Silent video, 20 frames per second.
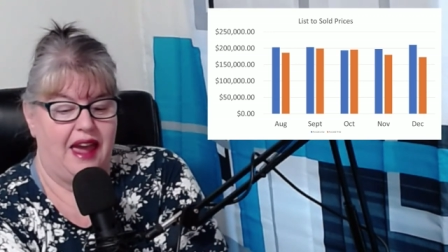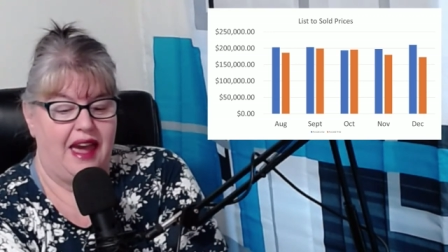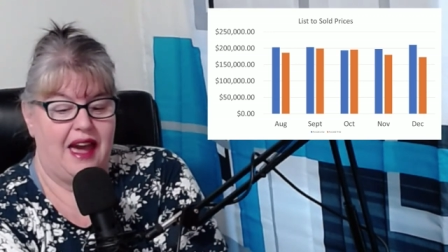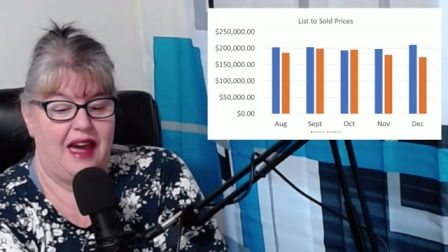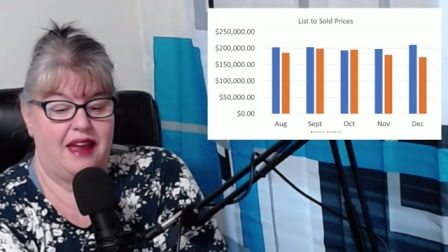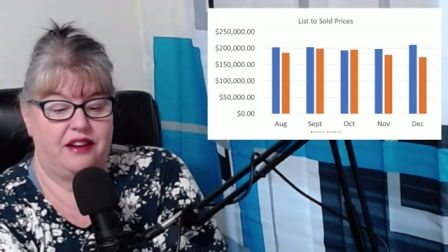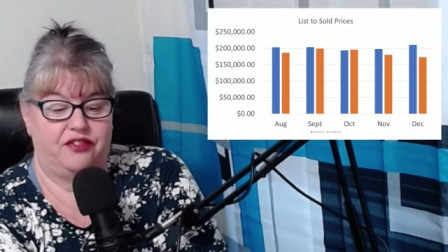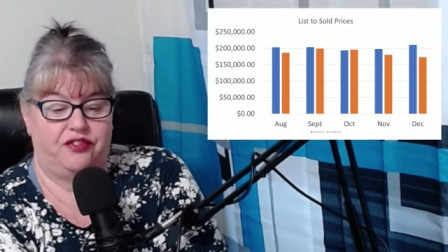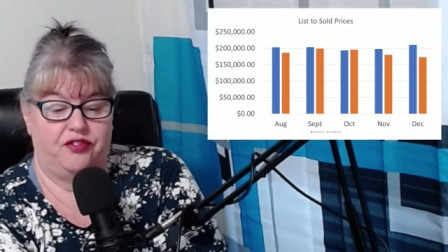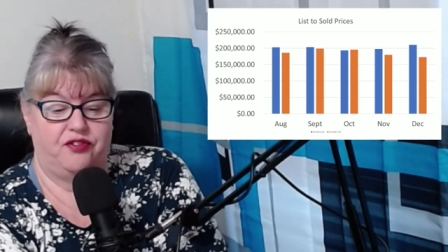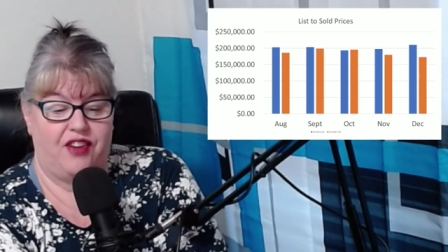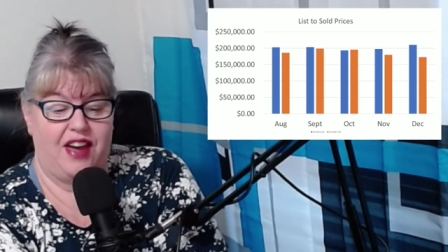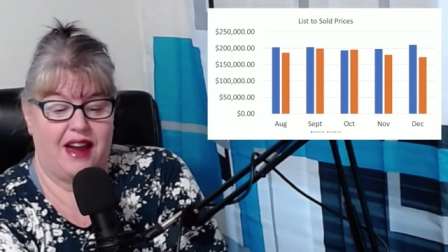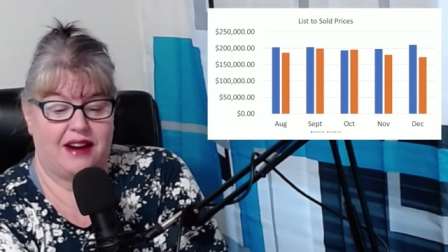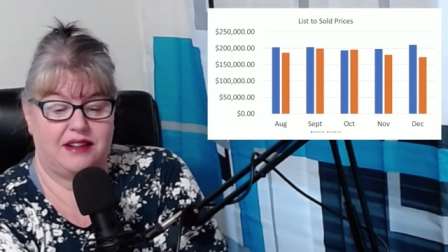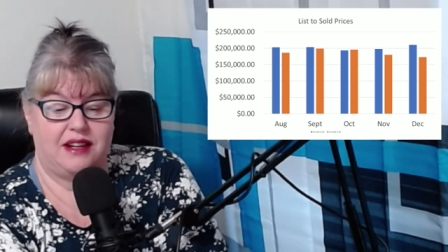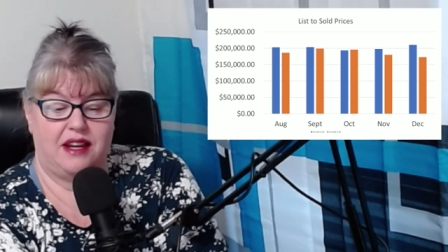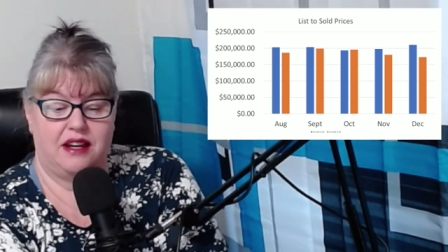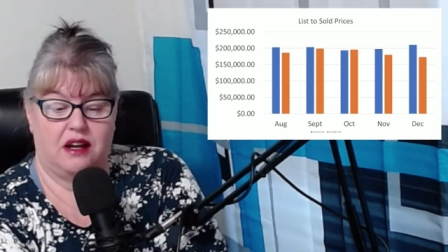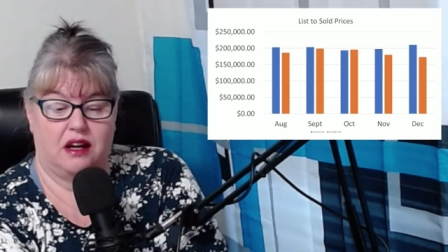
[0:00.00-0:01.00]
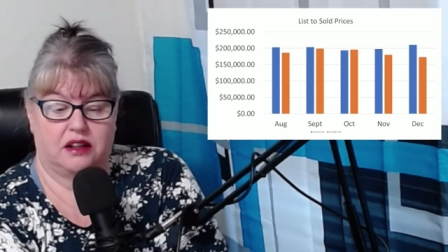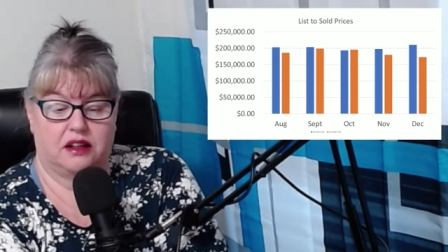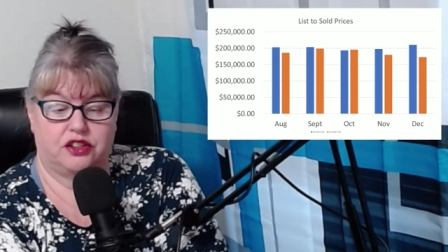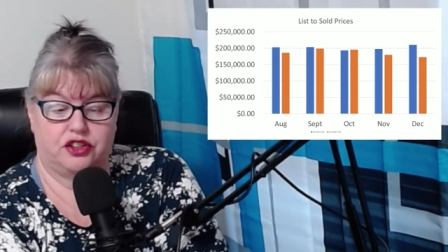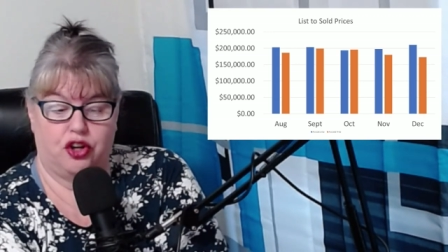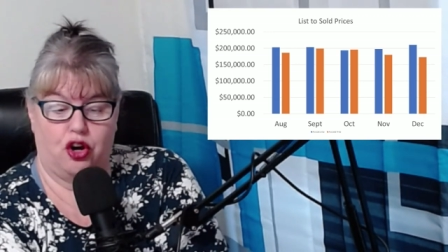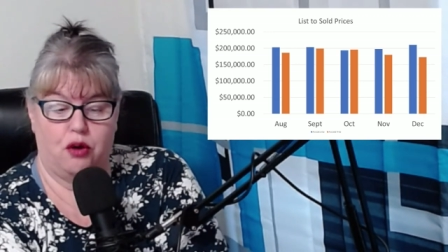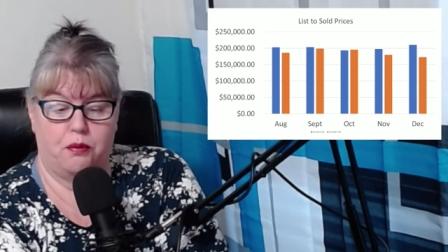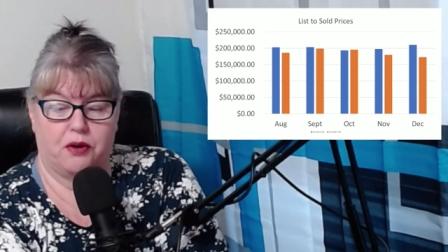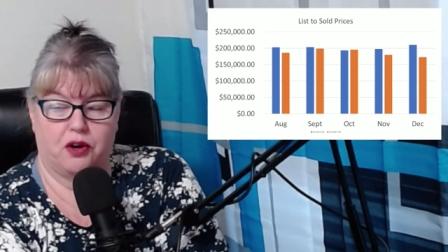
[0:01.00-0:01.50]
And in fact, in
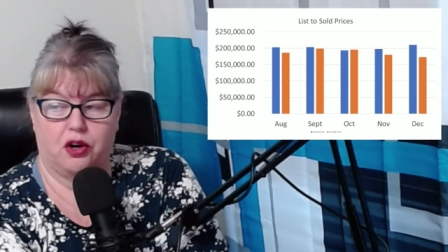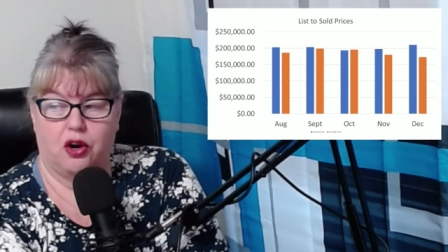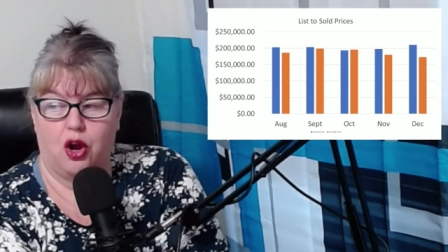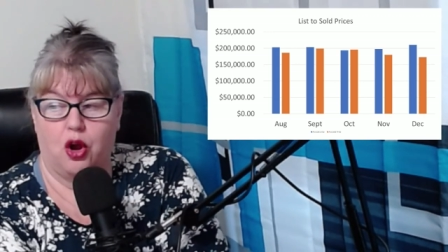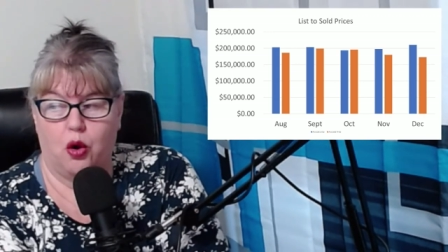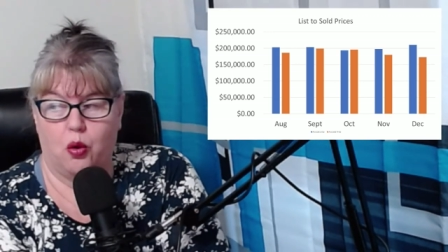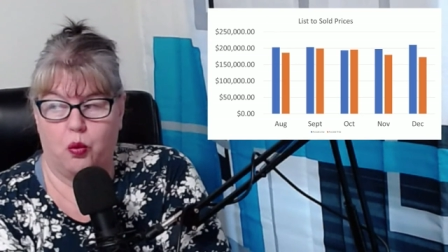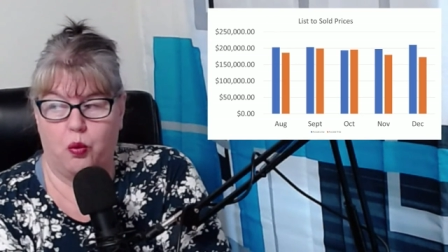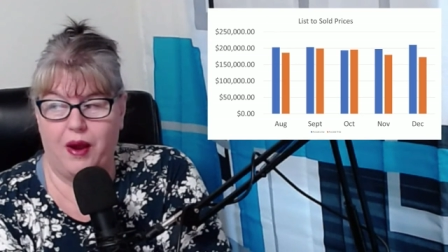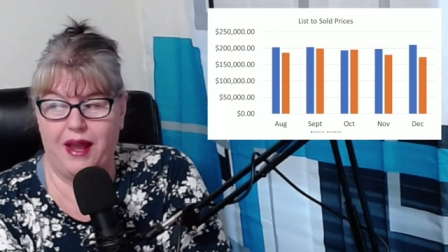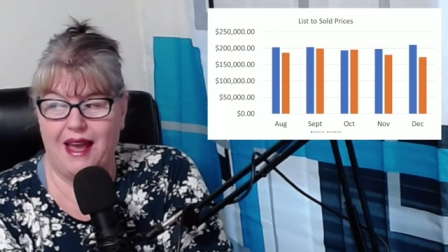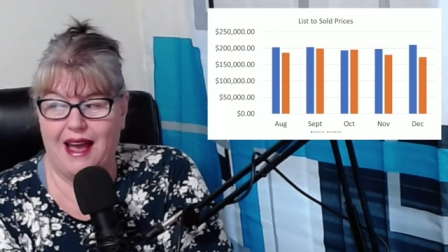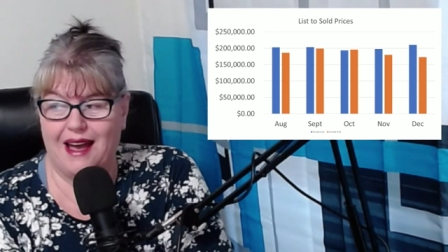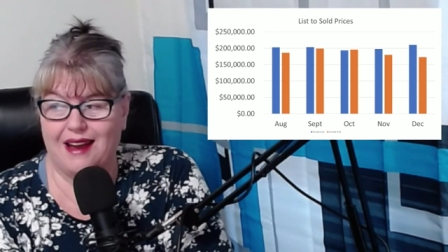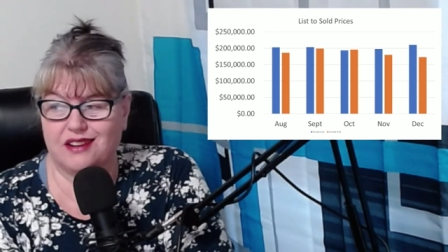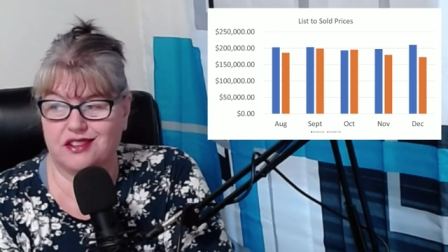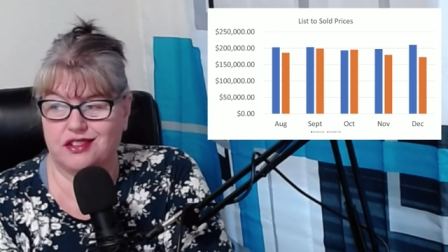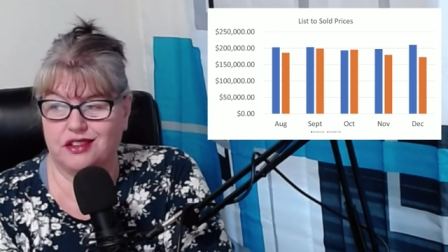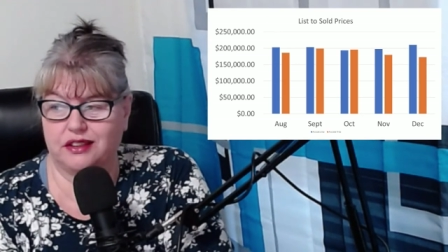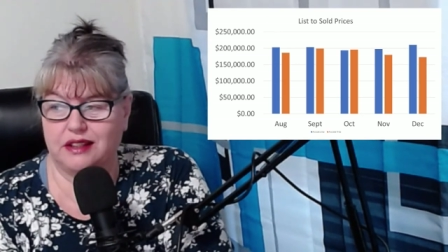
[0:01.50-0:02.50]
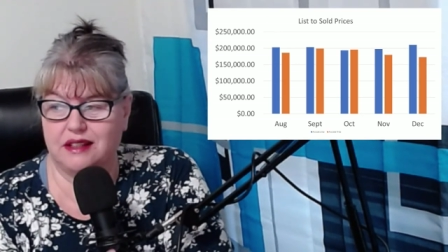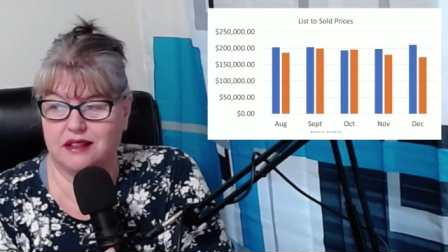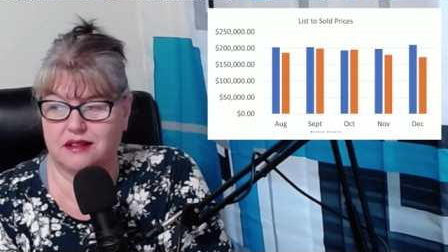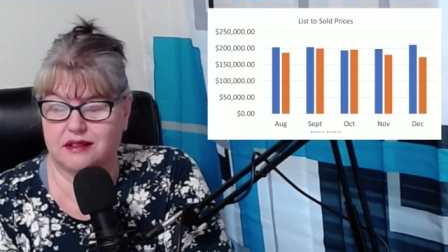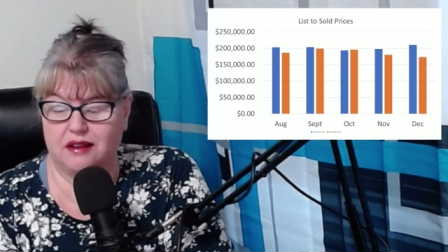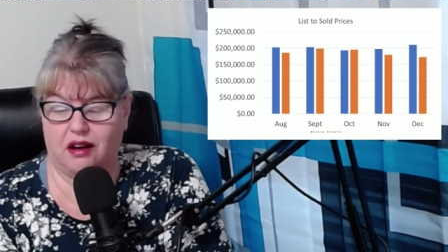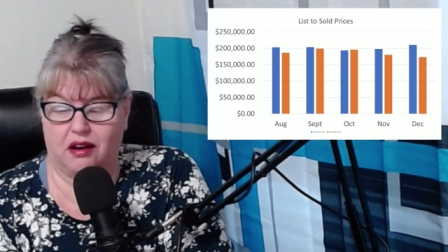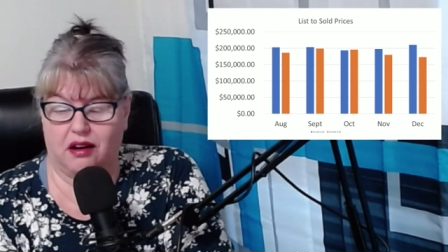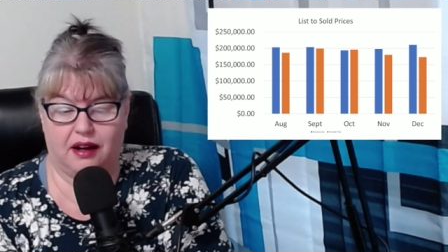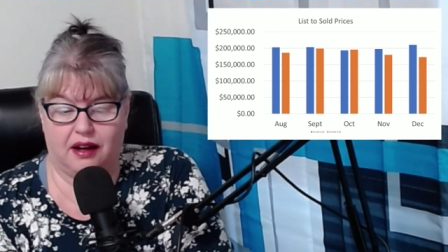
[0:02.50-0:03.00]
October, we actually
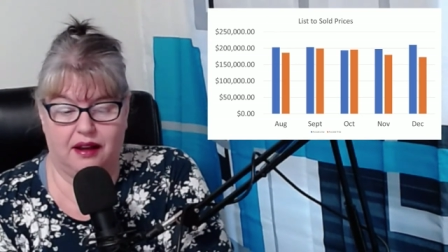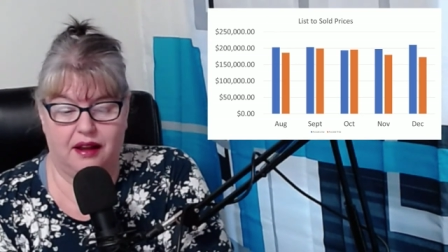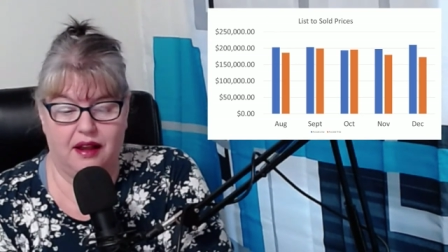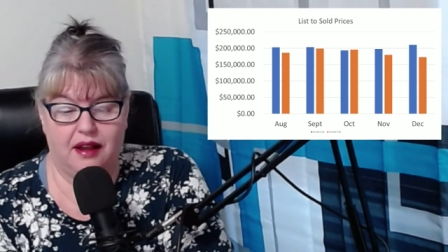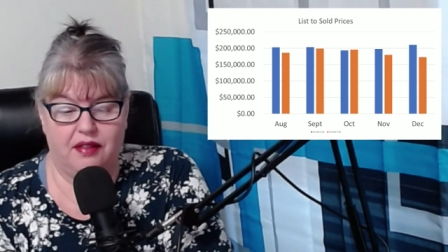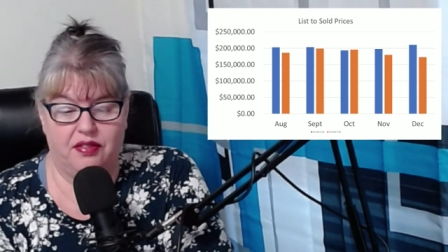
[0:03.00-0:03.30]
saw